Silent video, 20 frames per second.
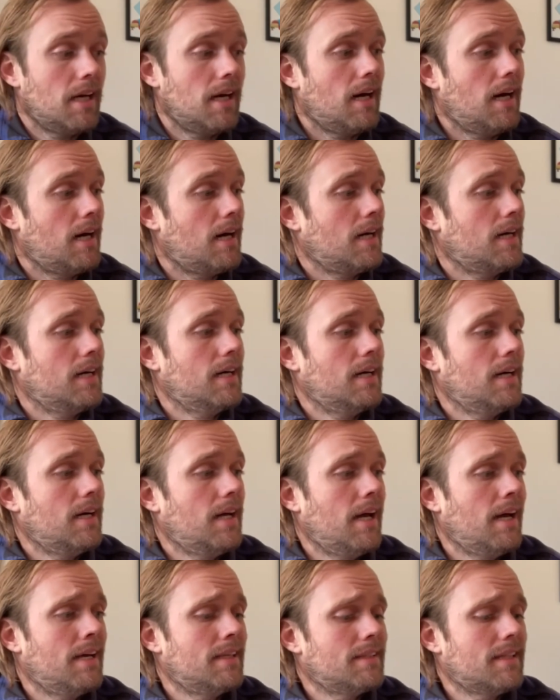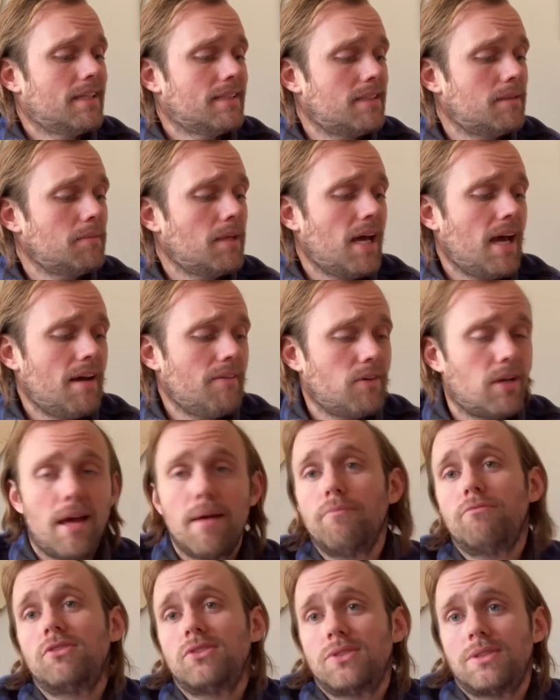And they seem to have an
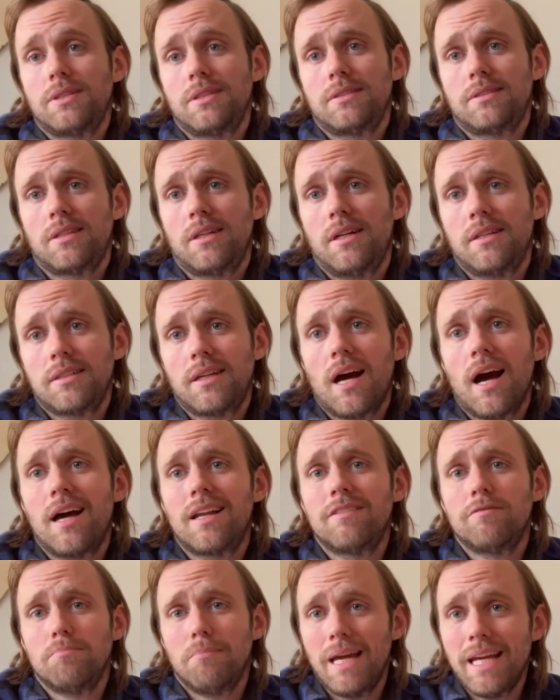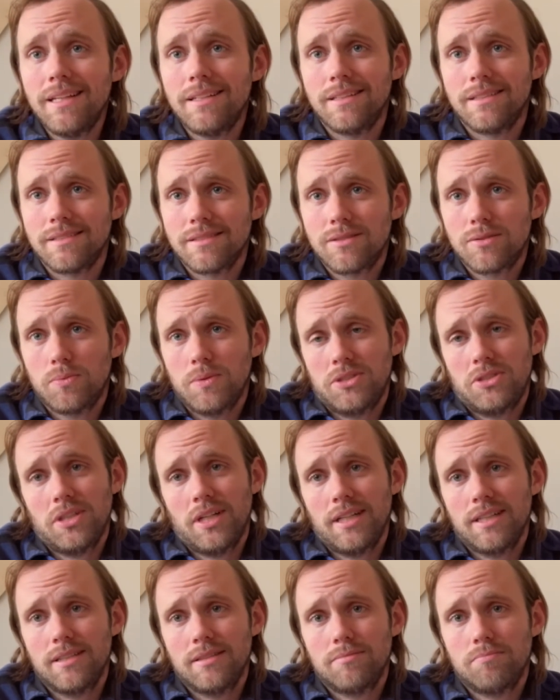emphasis on kind of maintenance, which
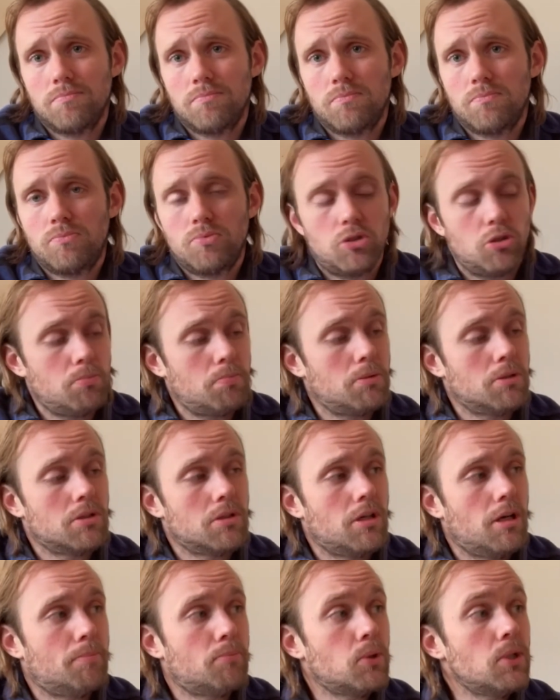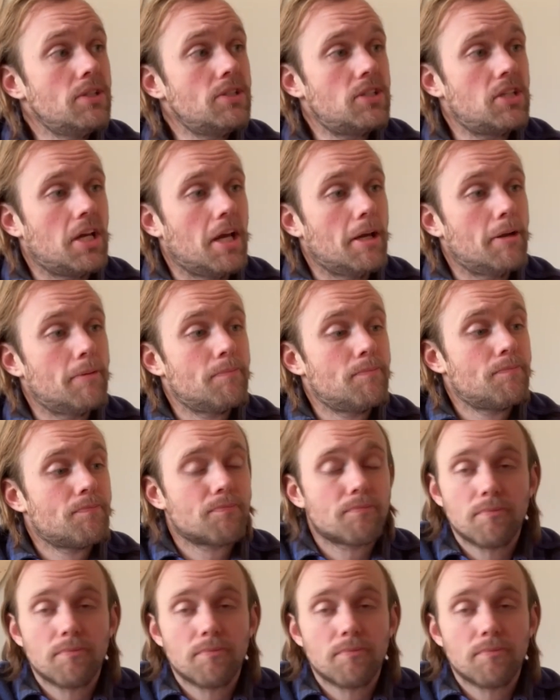I super appreciate.